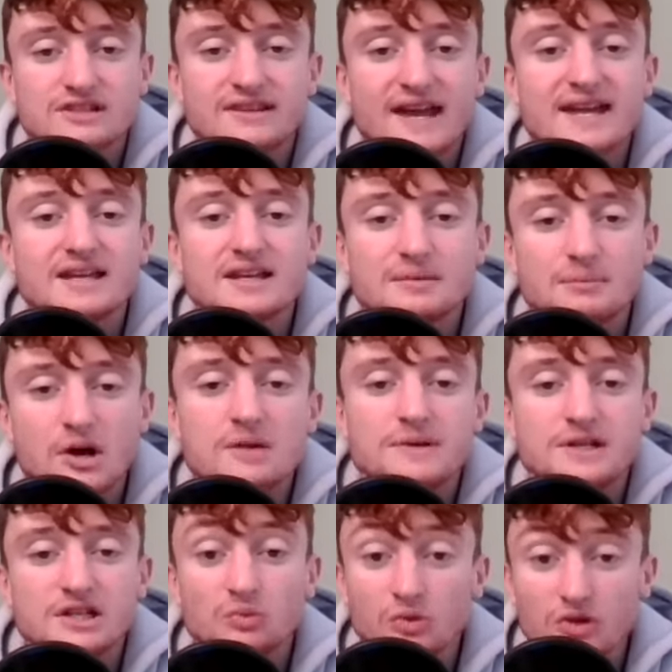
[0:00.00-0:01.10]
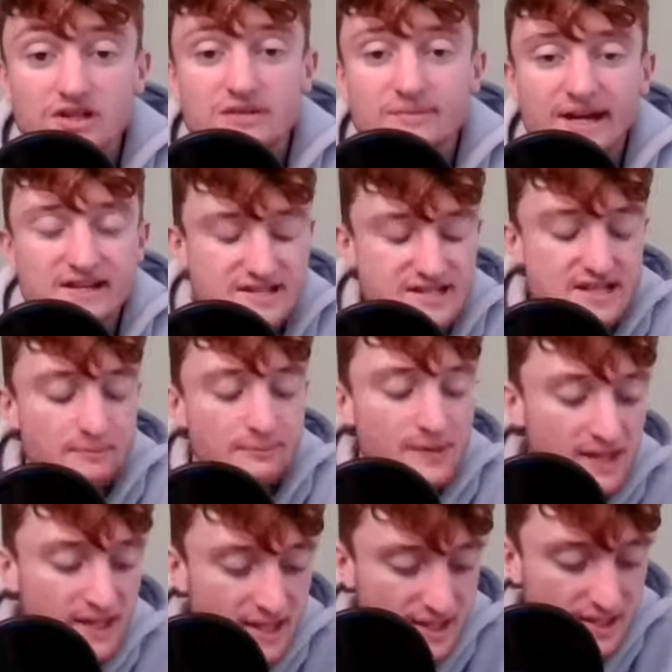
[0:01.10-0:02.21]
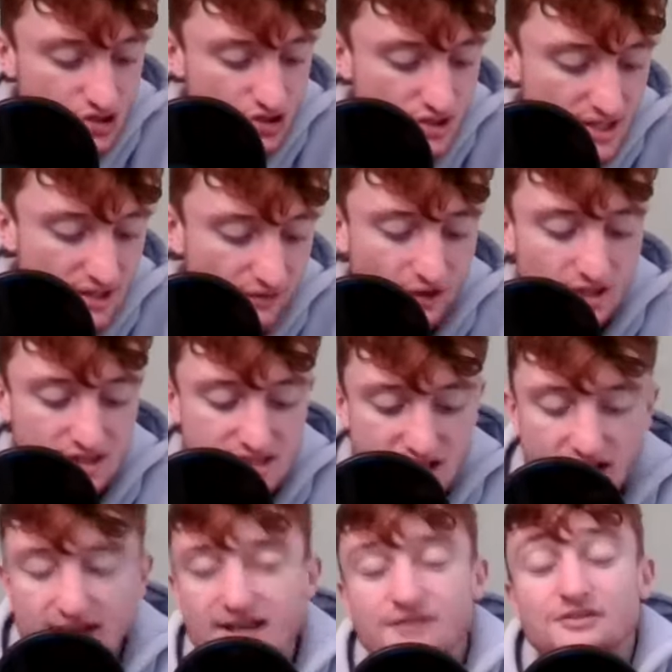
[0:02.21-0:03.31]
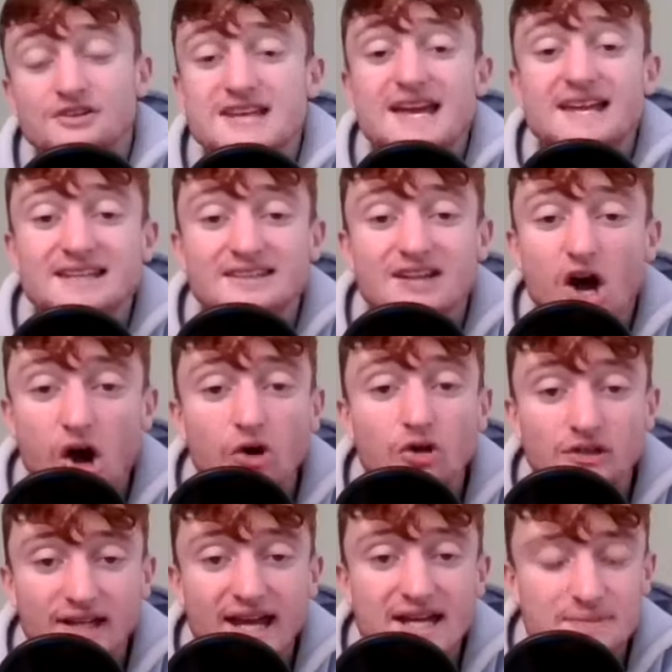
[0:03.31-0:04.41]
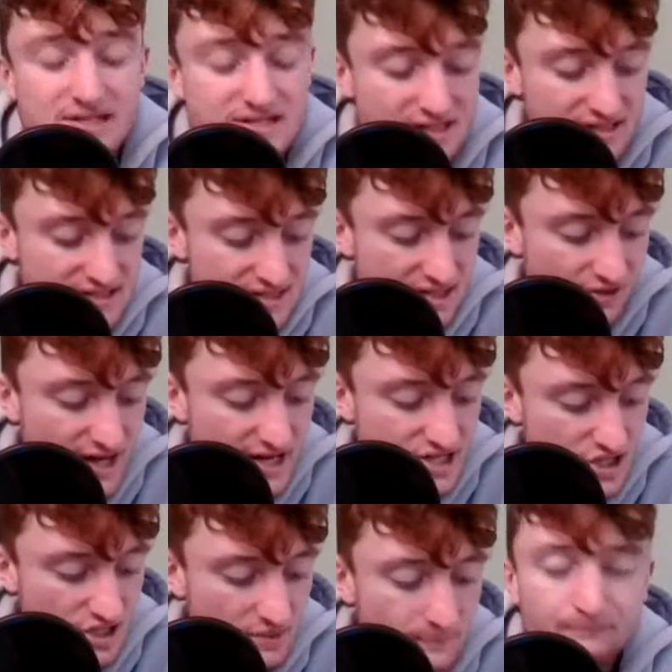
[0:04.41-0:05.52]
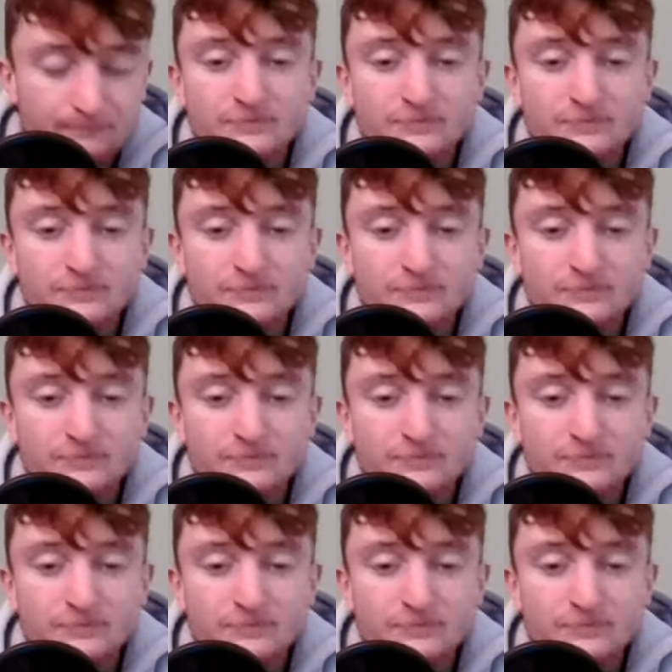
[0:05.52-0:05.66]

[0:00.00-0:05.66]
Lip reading: They, in my opinion, were the better team if you're taking the whole game into consideration.